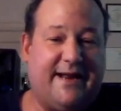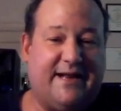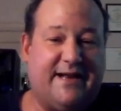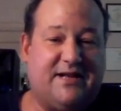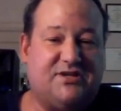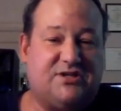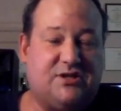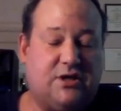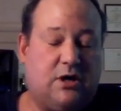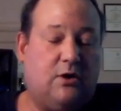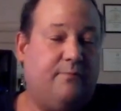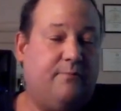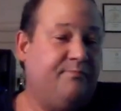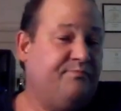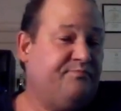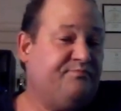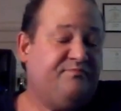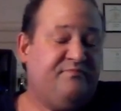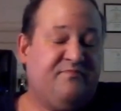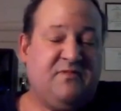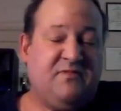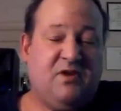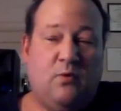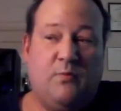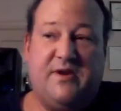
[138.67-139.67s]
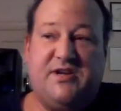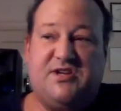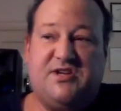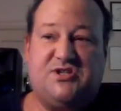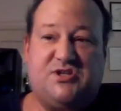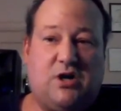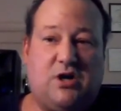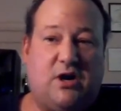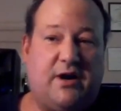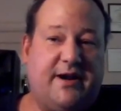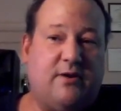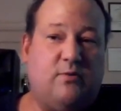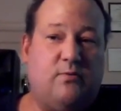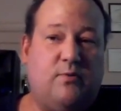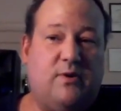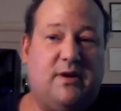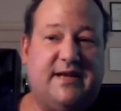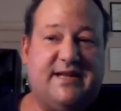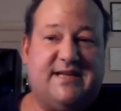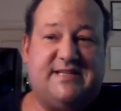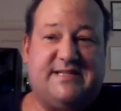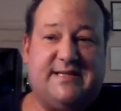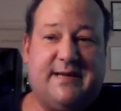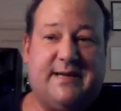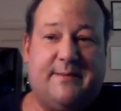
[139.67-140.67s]
And so we started
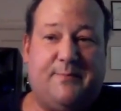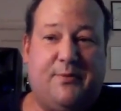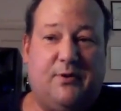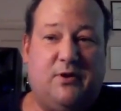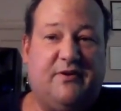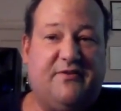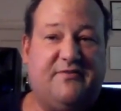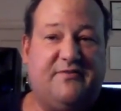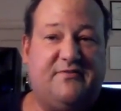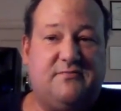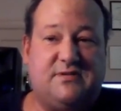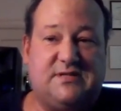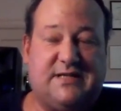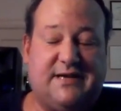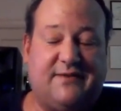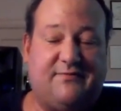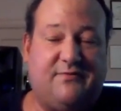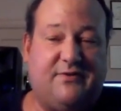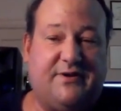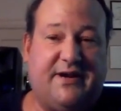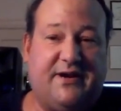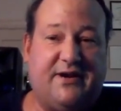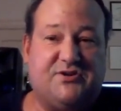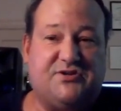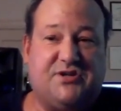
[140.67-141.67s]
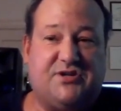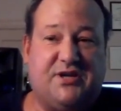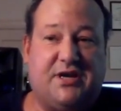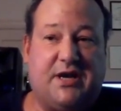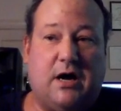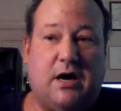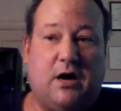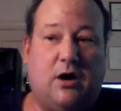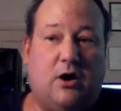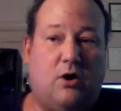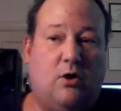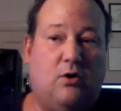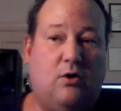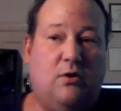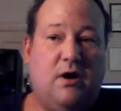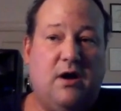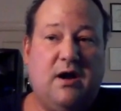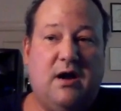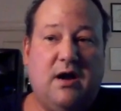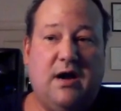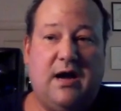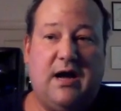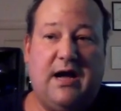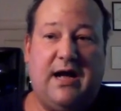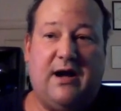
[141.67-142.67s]
really simple several years ago,
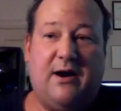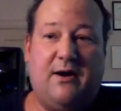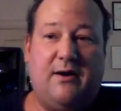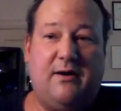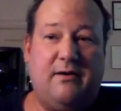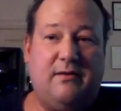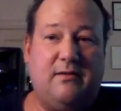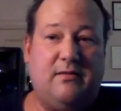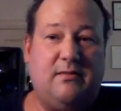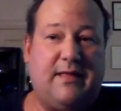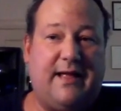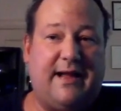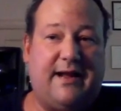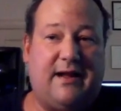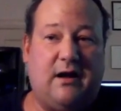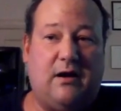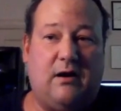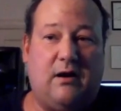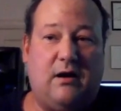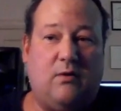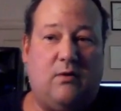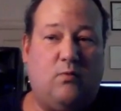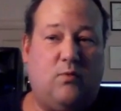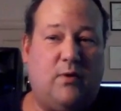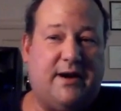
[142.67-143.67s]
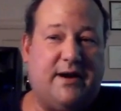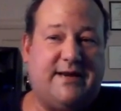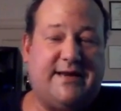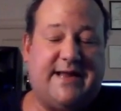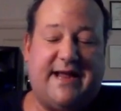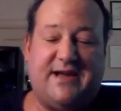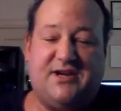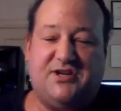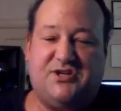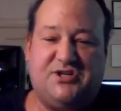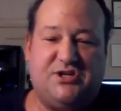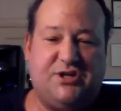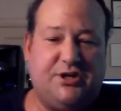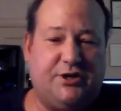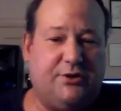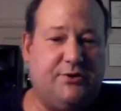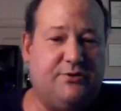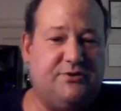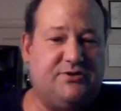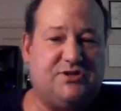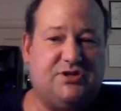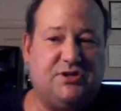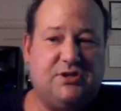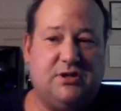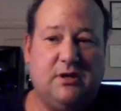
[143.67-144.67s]
like a one-day
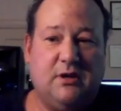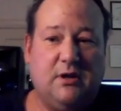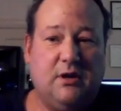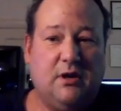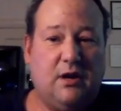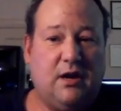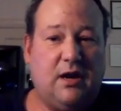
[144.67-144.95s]
shoot,